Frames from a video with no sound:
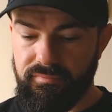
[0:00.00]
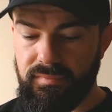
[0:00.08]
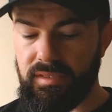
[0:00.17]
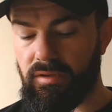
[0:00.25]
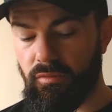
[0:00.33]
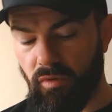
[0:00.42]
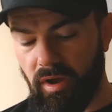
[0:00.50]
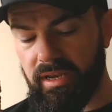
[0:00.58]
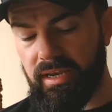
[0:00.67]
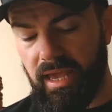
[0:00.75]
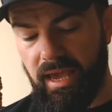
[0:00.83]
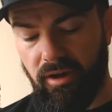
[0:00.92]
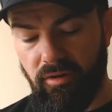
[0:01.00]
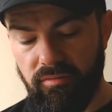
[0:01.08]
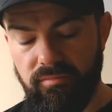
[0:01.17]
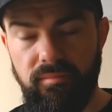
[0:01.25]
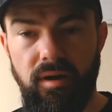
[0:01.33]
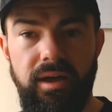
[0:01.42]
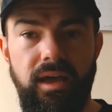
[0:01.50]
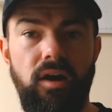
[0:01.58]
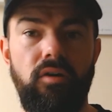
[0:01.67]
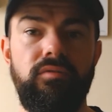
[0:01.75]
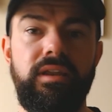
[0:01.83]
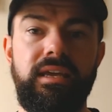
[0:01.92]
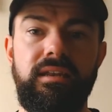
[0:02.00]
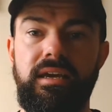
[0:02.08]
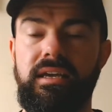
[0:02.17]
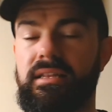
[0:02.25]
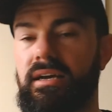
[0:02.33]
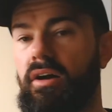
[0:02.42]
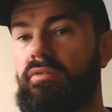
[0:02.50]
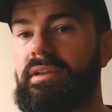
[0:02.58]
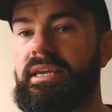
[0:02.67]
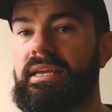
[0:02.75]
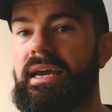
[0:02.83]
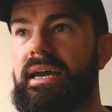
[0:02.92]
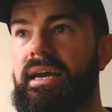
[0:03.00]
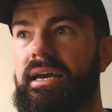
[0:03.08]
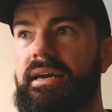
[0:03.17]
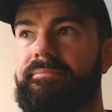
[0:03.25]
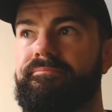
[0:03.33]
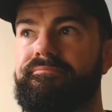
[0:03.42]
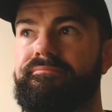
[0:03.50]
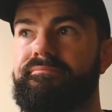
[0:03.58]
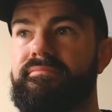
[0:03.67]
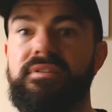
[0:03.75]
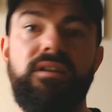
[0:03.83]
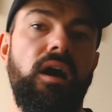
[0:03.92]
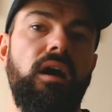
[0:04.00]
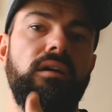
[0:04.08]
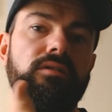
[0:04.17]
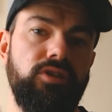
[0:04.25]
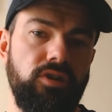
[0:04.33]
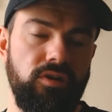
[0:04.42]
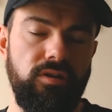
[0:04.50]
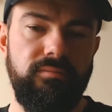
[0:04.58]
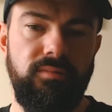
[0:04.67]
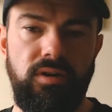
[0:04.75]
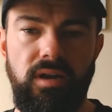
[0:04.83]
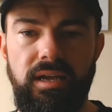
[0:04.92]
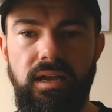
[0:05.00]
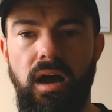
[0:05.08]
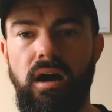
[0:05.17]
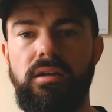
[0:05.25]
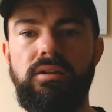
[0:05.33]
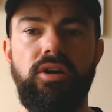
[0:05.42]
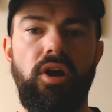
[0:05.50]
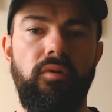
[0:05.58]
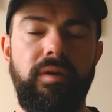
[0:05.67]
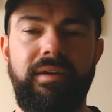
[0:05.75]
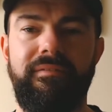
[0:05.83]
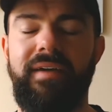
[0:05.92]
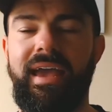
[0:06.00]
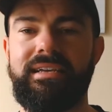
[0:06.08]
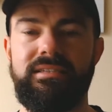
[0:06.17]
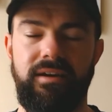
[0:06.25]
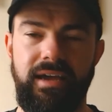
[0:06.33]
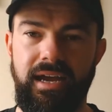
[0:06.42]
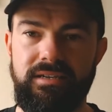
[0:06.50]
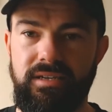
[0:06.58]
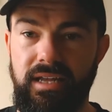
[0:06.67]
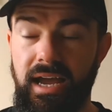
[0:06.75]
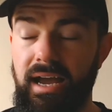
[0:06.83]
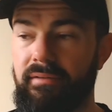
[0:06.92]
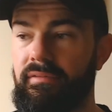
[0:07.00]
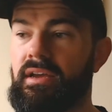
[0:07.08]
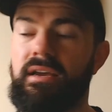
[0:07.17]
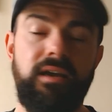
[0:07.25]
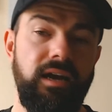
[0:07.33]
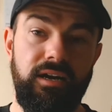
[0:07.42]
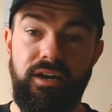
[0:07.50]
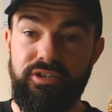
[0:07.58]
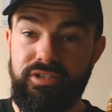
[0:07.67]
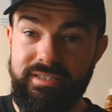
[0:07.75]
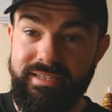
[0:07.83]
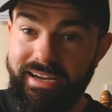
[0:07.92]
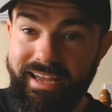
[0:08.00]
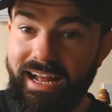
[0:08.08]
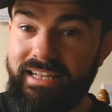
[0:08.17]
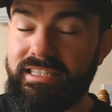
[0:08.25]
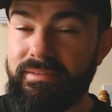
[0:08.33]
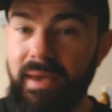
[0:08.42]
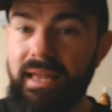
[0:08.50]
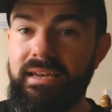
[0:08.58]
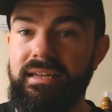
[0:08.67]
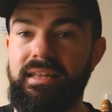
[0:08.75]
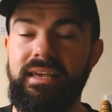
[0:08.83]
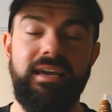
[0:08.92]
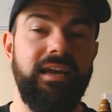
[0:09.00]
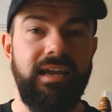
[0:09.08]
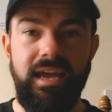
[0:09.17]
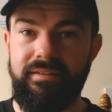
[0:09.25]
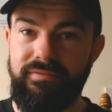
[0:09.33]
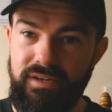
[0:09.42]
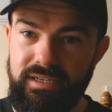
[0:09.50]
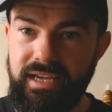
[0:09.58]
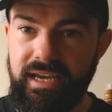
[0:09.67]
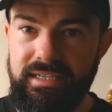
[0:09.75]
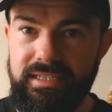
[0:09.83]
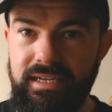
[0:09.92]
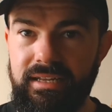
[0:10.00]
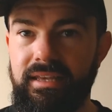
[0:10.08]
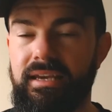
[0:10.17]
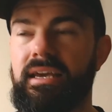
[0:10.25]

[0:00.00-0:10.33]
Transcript: right now, the only long-term or like ongoing effects I actually have are I can't smell anything and I can't fucking taste anything.